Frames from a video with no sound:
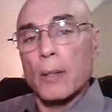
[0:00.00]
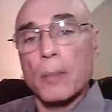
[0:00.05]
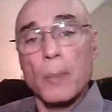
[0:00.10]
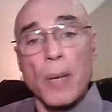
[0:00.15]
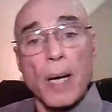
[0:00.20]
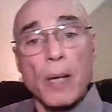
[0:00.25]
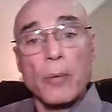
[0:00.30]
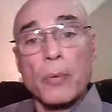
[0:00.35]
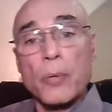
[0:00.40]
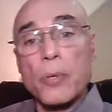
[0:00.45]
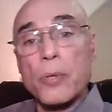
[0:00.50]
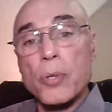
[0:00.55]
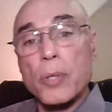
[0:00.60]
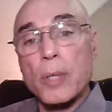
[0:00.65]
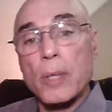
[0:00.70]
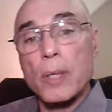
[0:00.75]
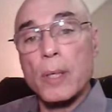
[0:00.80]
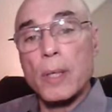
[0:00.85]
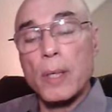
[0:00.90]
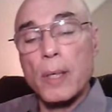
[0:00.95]

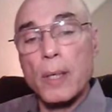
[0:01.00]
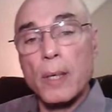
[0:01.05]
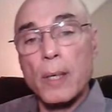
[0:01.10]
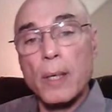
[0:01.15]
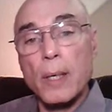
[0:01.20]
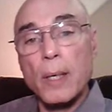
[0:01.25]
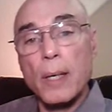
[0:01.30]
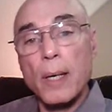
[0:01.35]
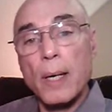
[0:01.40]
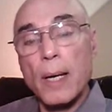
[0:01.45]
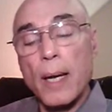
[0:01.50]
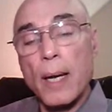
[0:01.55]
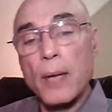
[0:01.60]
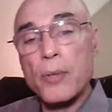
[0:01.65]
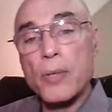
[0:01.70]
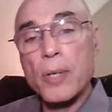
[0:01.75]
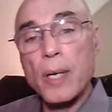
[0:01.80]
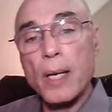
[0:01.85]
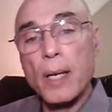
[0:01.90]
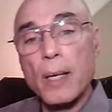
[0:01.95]
Democracy
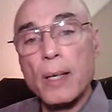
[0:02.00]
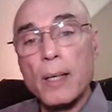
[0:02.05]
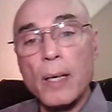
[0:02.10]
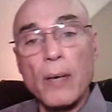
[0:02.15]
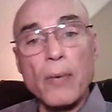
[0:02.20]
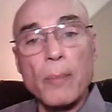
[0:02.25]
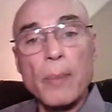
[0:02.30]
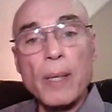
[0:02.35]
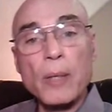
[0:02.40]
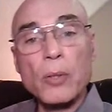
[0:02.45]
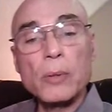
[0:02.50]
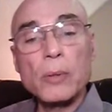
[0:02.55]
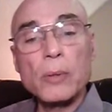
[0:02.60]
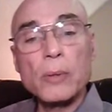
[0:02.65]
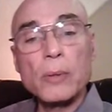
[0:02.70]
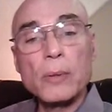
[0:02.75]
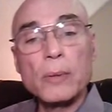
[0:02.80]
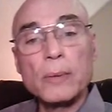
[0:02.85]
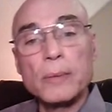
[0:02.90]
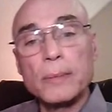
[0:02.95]
as a
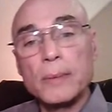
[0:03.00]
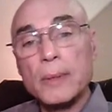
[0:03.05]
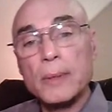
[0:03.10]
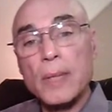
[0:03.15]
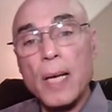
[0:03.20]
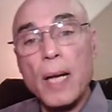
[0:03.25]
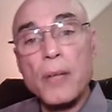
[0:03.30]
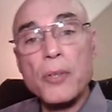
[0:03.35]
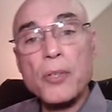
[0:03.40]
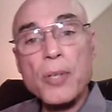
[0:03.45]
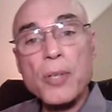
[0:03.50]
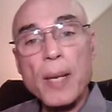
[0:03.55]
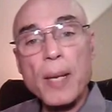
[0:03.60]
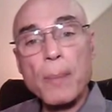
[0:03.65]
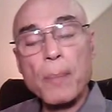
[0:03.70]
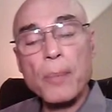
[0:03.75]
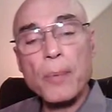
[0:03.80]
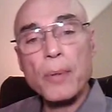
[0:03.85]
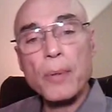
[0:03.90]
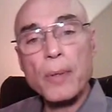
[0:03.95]
governmental
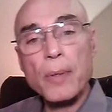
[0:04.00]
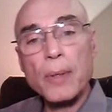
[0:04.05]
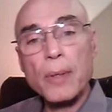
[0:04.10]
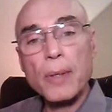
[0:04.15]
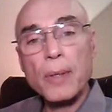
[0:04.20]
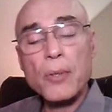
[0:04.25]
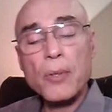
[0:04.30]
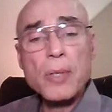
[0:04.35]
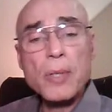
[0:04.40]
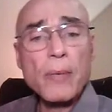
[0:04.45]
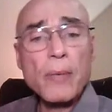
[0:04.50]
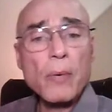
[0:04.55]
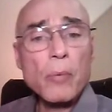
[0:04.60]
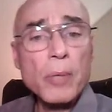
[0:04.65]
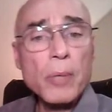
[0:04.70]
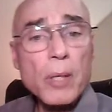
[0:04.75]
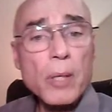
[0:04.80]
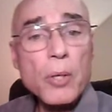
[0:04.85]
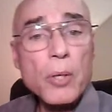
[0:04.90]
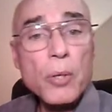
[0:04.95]
concept is
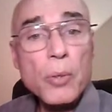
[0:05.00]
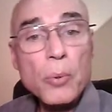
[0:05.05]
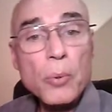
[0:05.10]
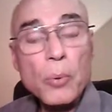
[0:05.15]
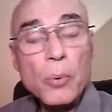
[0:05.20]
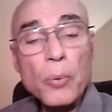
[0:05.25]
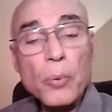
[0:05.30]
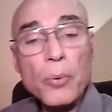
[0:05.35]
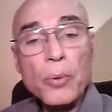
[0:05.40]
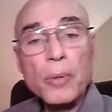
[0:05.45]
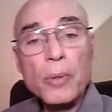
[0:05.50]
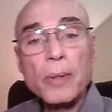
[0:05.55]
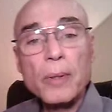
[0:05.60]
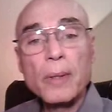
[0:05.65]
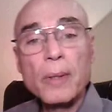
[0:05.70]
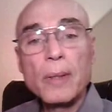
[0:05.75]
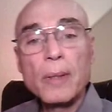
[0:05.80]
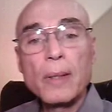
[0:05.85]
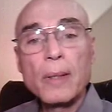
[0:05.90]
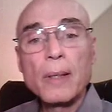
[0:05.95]
never ridiculed.
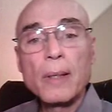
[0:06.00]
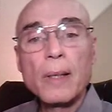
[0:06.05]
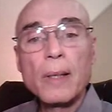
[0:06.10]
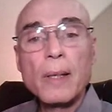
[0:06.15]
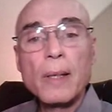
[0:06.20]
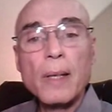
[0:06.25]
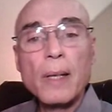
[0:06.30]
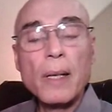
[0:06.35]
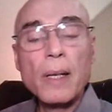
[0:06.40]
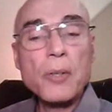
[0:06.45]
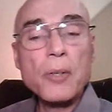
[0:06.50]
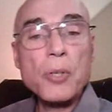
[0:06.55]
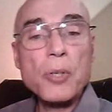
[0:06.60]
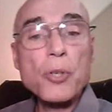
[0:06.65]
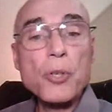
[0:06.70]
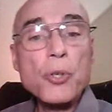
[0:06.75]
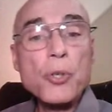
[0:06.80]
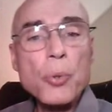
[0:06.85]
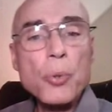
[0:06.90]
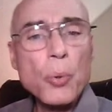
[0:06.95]
It's
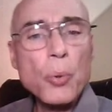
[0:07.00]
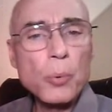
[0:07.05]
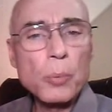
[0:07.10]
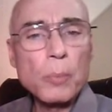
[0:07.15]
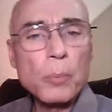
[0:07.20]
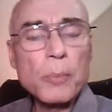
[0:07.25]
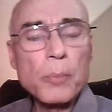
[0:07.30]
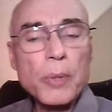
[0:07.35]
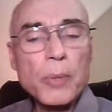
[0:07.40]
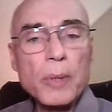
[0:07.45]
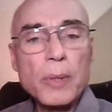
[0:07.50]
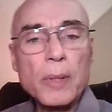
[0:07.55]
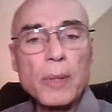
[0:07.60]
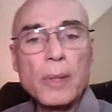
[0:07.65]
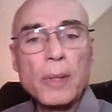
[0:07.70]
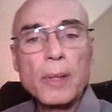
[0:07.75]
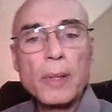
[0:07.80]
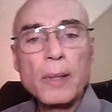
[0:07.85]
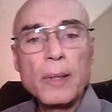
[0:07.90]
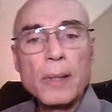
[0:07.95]
assumed.
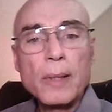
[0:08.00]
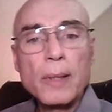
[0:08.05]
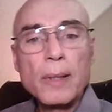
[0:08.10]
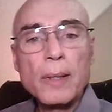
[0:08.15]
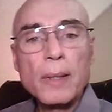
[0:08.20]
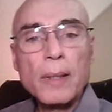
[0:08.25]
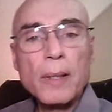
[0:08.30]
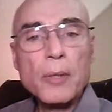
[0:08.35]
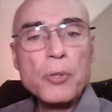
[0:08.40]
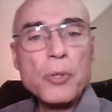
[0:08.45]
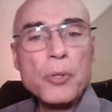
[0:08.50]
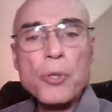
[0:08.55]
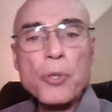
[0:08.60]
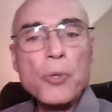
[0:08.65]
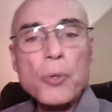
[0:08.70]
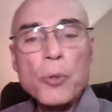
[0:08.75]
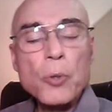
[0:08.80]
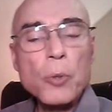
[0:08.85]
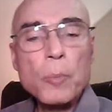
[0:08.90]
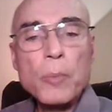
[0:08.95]
It's
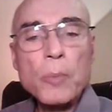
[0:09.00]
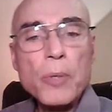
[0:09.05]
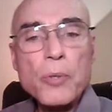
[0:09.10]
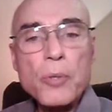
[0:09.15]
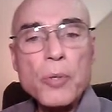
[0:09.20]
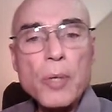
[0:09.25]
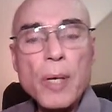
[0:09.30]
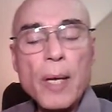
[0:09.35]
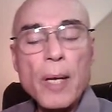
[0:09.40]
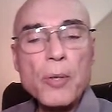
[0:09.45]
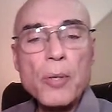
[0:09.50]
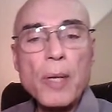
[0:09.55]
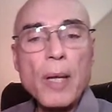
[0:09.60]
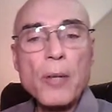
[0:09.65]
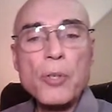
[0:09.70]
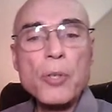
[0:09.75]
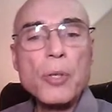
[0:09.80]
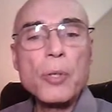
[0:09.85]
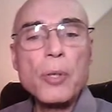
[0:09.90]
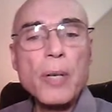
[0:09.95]
assumed it's
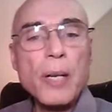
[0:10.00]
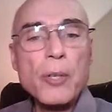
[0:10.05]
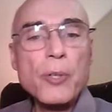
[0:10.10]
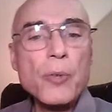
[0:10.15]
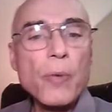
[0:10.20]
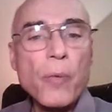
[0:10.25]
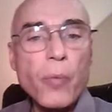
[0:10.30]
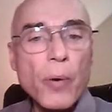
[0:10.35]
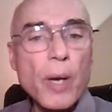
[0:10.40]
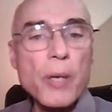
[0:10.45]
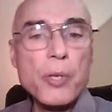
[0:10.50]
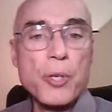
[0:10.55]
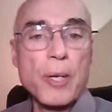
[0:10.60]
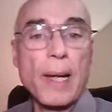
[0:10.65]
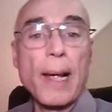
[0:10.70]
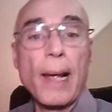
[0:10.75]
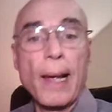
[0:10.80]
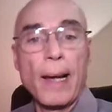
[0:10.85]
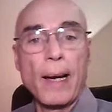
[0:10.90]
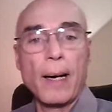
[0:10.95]
as good as
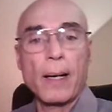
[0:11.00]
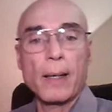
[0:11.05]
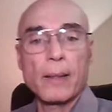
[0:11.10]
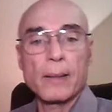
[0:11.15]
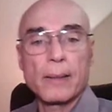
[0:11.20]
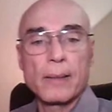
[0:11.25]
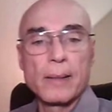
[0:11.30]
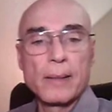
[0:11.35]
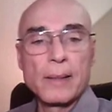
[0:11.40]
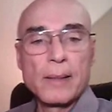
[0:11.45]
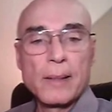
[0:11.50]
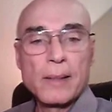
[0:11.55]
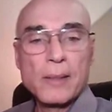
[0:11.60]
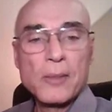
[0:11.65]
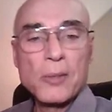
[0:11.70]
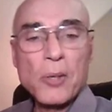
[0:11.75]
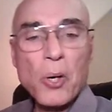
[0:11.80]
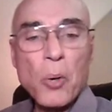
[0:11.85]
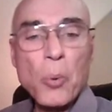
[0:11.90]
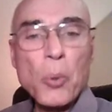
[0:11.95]
fresh air.
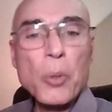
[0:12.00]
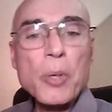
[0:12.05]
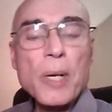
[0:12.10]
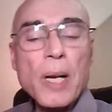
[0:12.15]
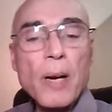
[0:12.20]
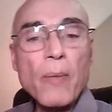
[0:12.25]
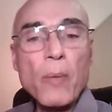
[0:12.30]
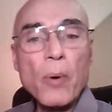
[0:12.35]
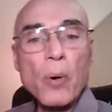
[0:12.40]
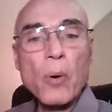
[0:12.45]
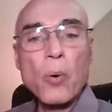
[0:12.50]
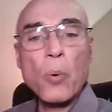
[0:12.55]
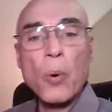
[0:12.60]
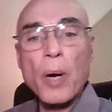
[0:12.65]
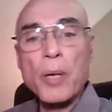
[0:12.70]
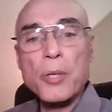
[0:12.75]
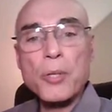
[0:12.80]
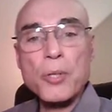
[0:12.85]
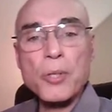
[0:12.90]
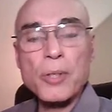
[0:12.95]
No one ever
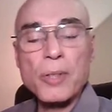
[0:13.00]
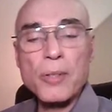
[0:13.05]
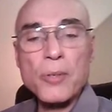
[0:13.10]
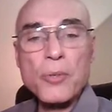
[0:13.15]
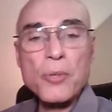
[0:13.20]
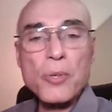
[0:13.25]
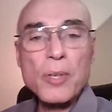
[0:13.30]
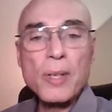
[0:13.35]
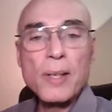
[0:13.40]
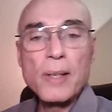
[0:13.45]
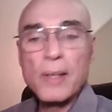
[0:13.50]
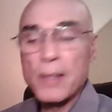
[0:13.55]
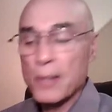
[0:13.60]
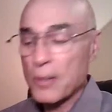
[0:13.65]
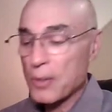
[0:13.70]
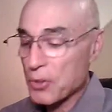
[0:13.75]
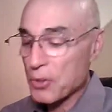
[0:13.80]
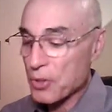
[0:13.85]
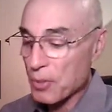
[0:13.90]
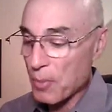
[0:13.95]
questions
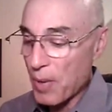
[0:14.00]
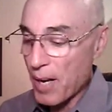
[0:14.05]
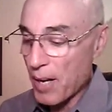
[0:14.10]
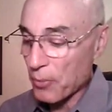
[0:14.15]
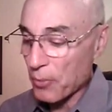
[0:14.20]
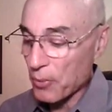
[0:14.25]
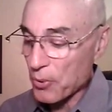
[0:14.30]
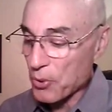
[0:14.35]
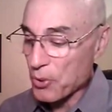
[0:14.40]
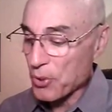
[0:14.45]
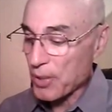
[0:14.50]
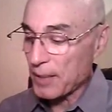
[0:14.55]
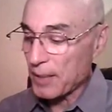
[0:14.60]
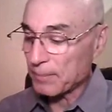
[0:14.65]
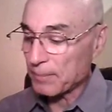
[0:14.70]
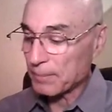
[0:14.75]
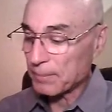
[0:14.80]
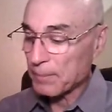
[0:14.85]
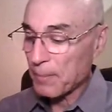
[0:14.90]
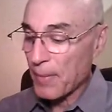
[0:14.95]

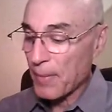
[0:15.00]
democracy.